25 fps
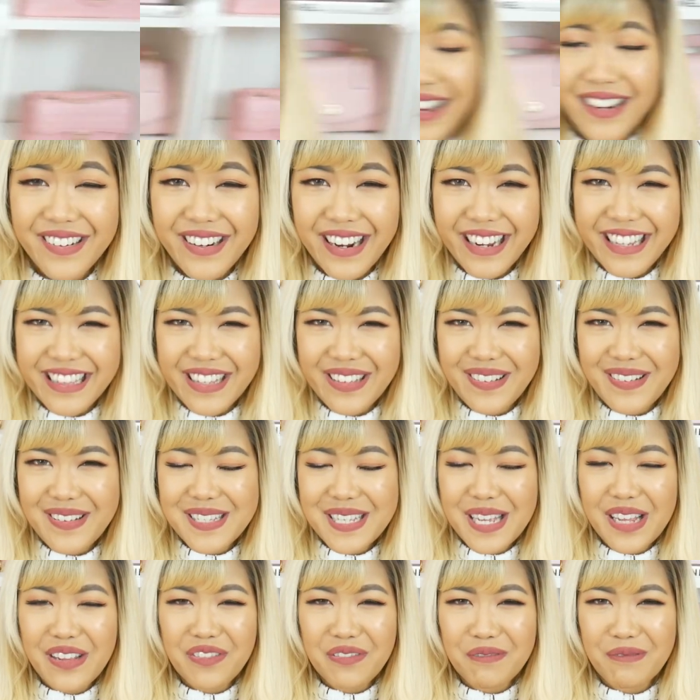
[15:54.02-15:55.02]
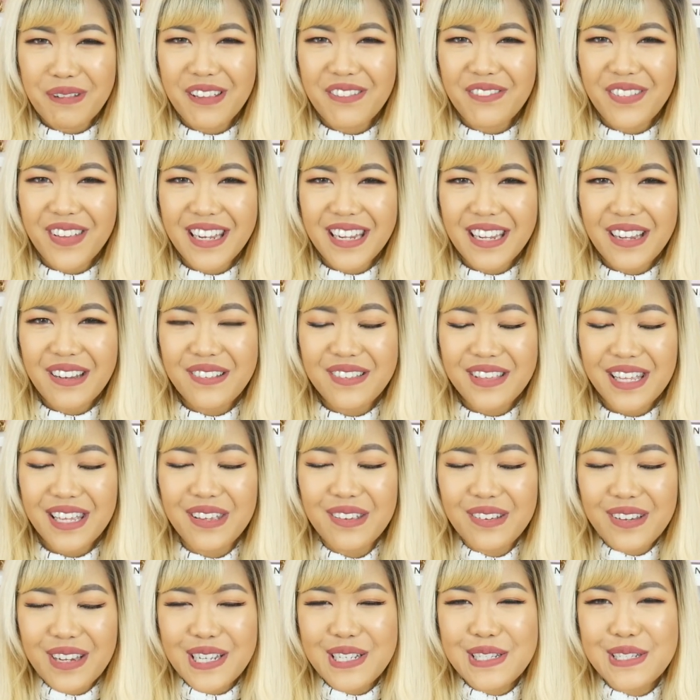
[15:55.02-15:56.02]
Alright, that was all for my video. Thank
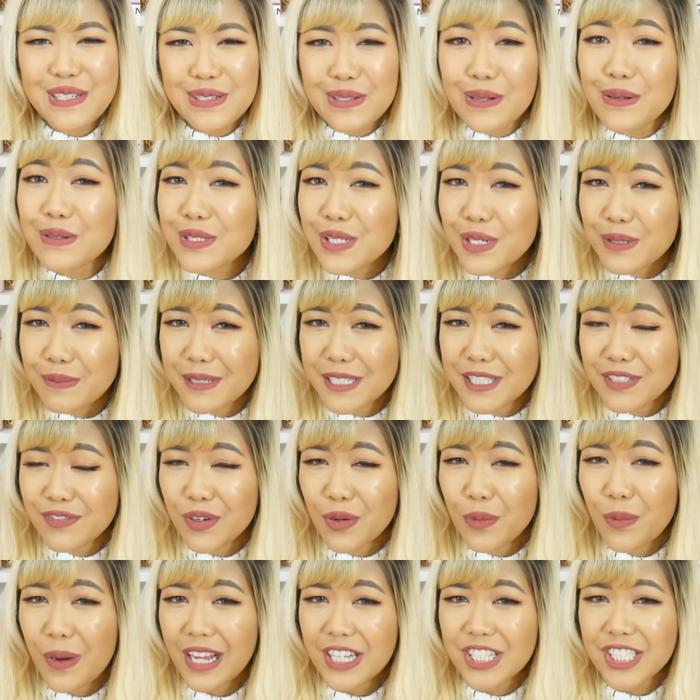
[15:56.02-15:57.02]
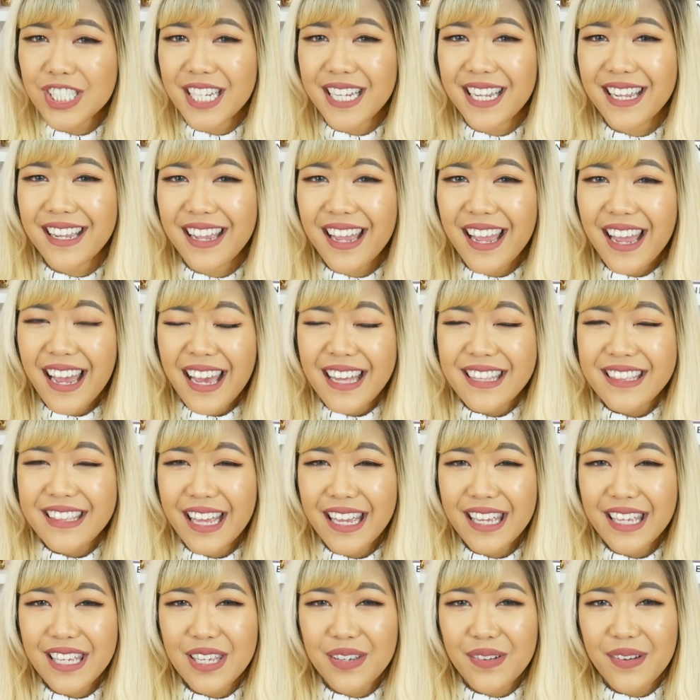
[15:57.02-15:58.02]
you guys so much for watching.
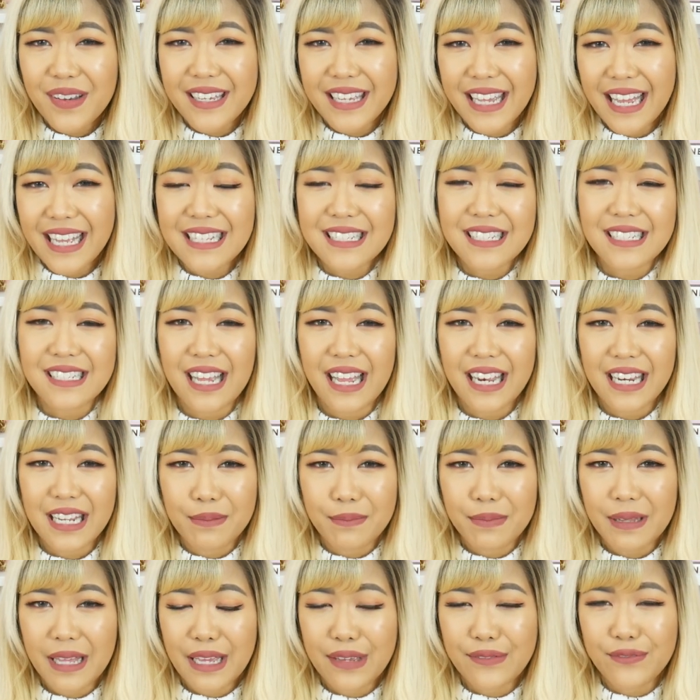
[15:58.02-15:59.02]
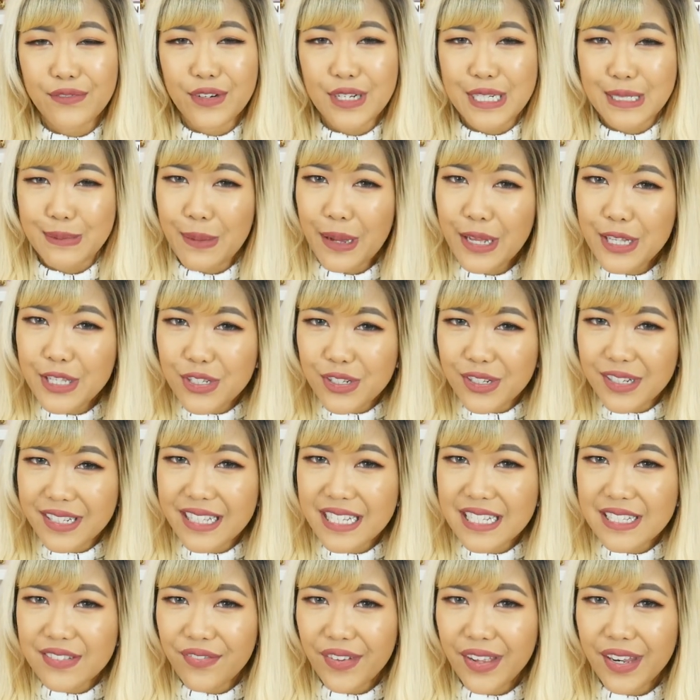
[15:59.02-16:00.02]
Thank you again to Teddy Blake for sponsoring
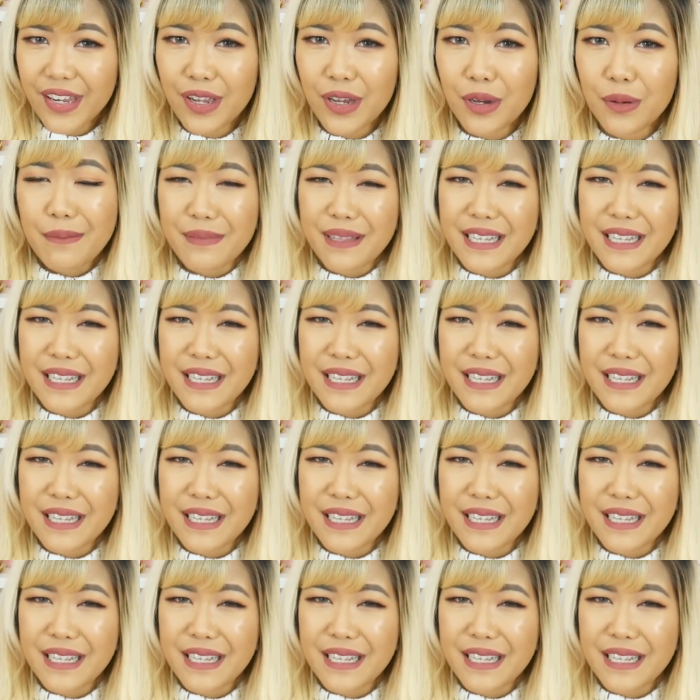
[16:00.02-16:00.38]
this video.